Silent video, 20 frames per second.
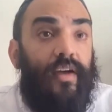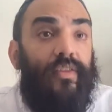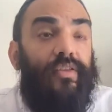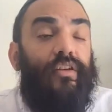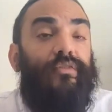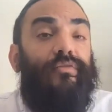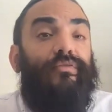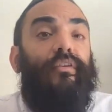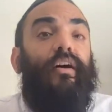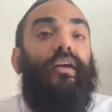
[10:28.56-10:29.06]
and
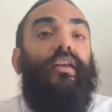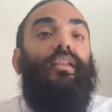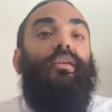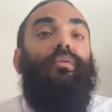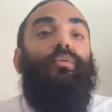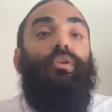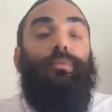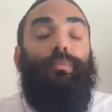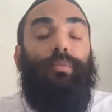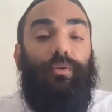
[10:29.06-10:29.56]
then finally
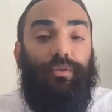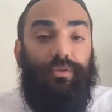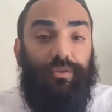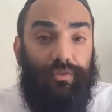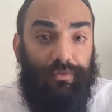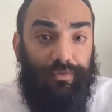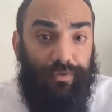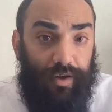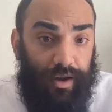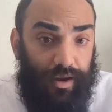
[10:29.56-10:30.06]
when a
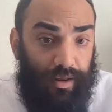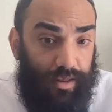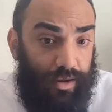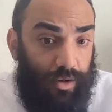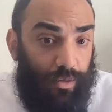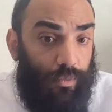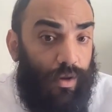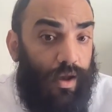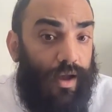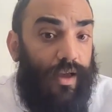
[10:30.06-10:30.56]
person finally
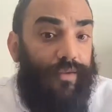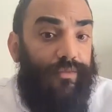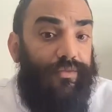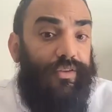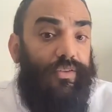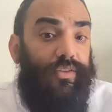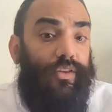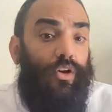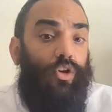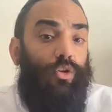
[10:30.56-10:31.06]
arrives
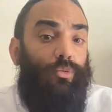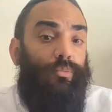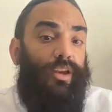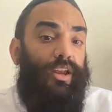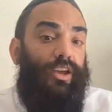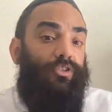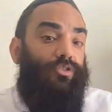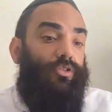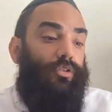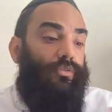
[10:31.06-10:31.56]
at the
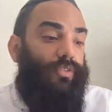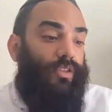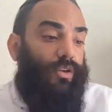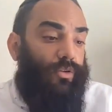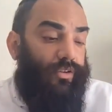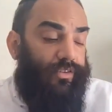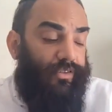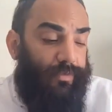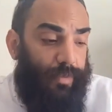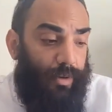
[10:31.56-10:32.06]
culmination of
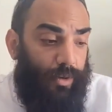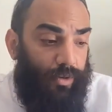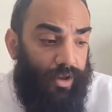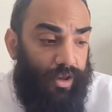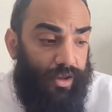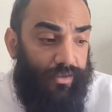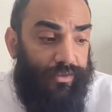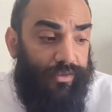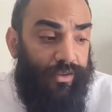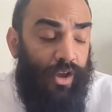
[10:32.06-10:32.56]
their
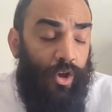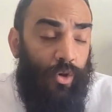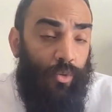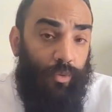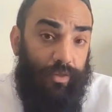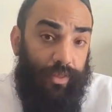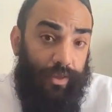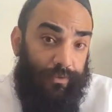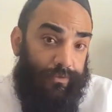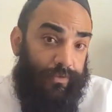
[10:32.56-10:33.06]
experience
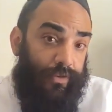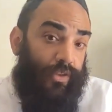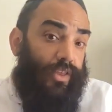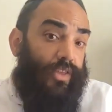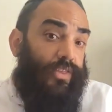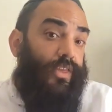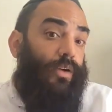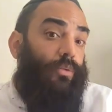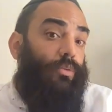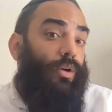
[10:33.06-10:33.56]
where they feel
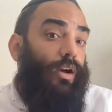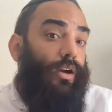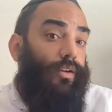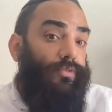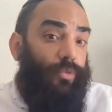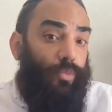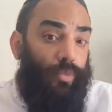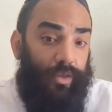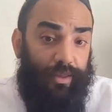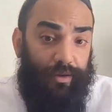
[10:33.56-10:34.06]
that they
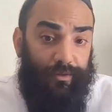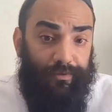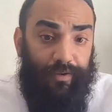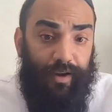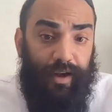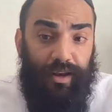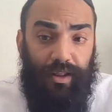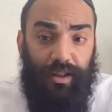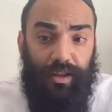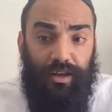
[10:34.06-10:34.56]
arrived to where they
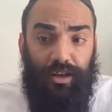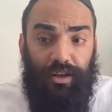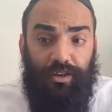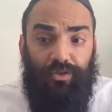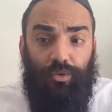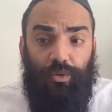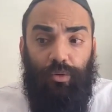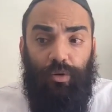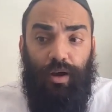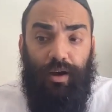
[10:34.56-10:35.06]
finally need
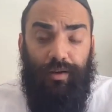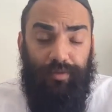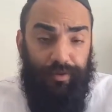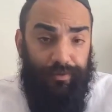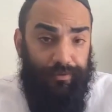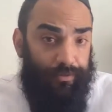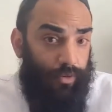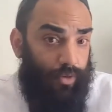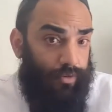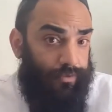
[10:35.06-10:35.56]
to arrive
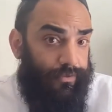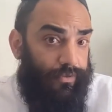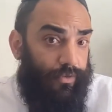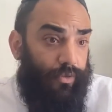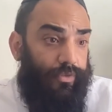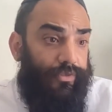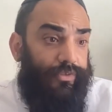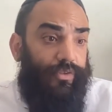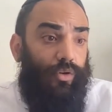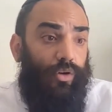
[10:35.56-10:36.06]
the
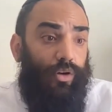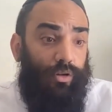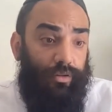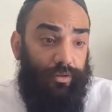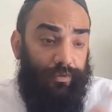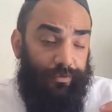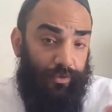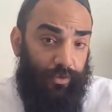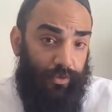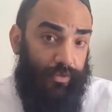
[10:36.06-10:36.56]
fourfold song
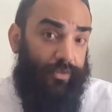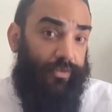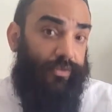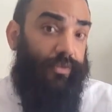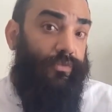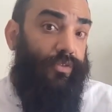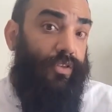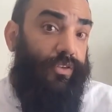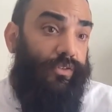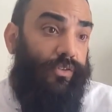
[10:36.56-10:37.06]
the fullness
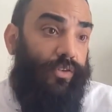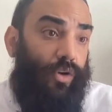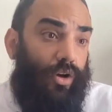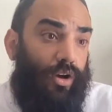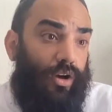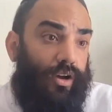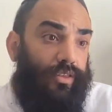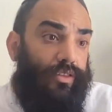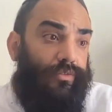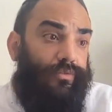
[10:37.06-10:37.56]
of the
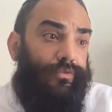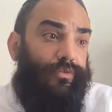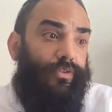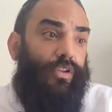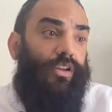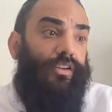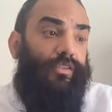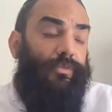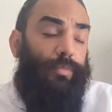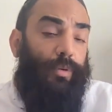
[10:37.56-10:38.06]
song and the
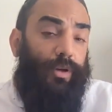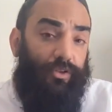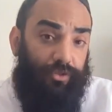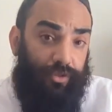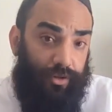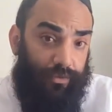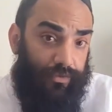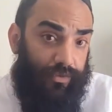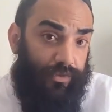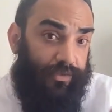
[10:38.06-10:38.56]
full
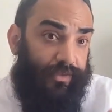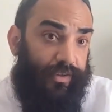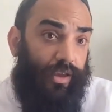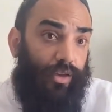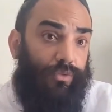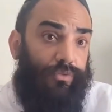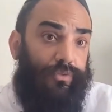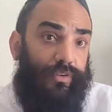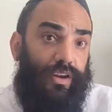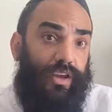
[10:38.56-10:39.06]
expression of the self
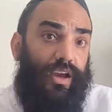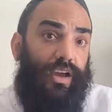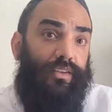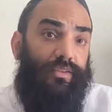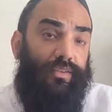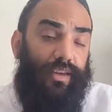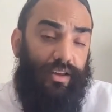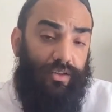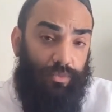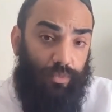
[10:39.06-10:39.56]
myself in
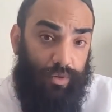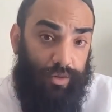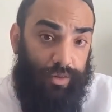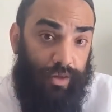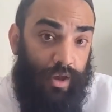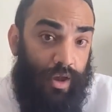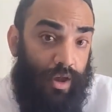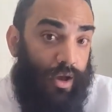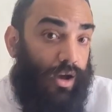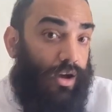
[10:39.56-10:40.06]
contact with
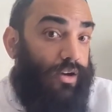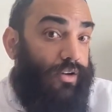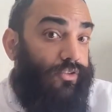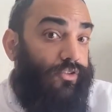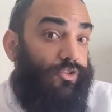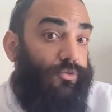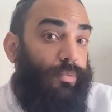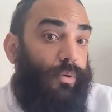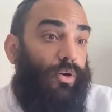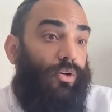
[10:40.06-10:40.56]

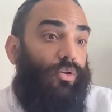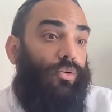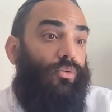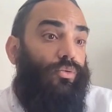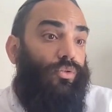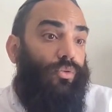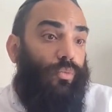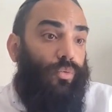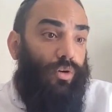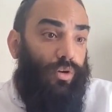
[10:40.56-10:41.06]
Hakadosh Baruch
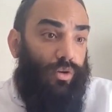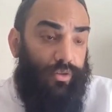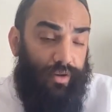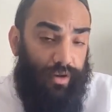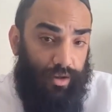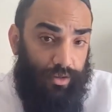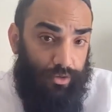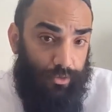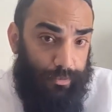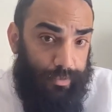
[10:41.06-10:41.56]
Hu, the world,
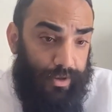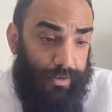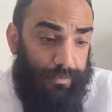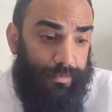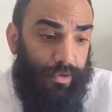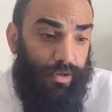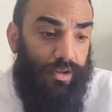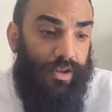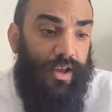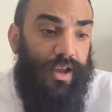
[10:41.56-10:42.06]
and other
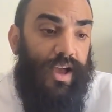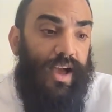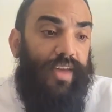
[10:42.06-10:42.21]
people.